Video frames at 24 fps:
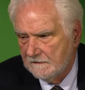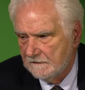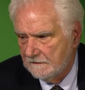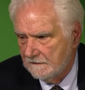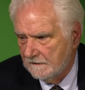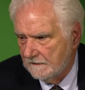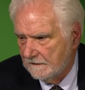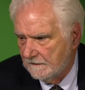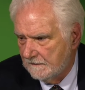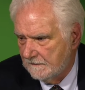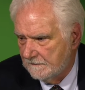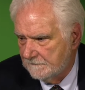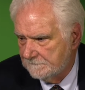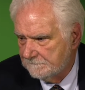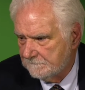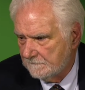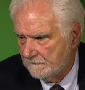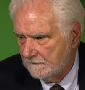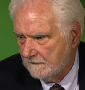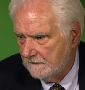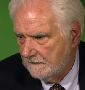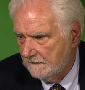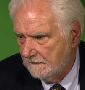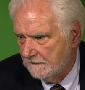
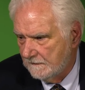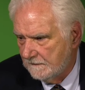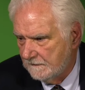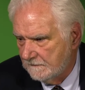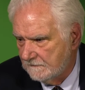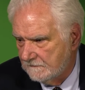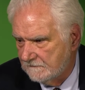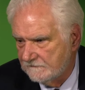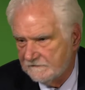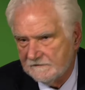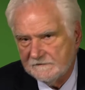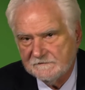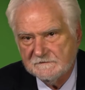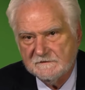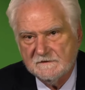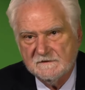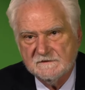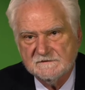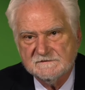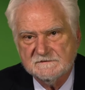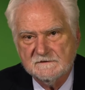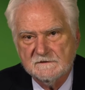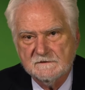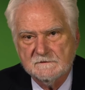in the
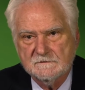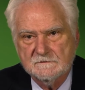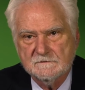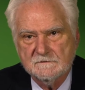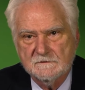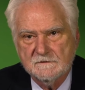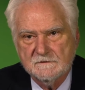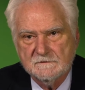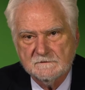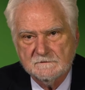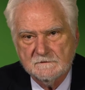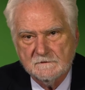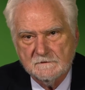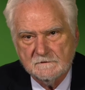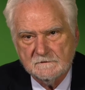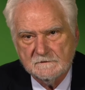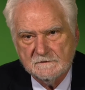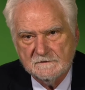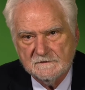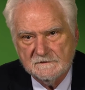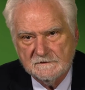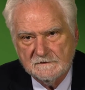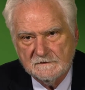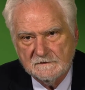50s and
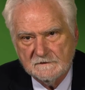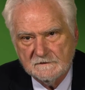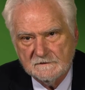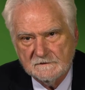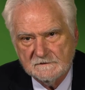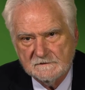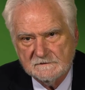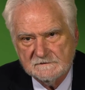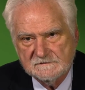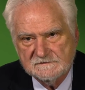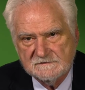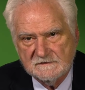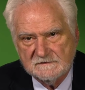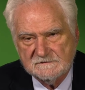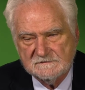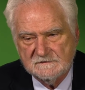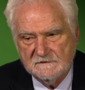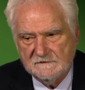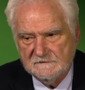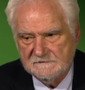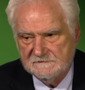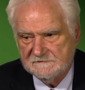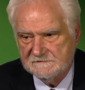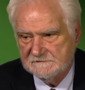early
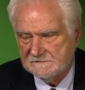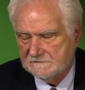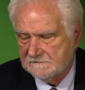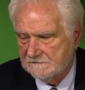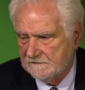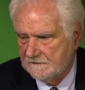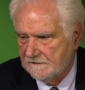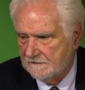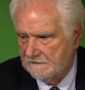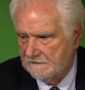60s,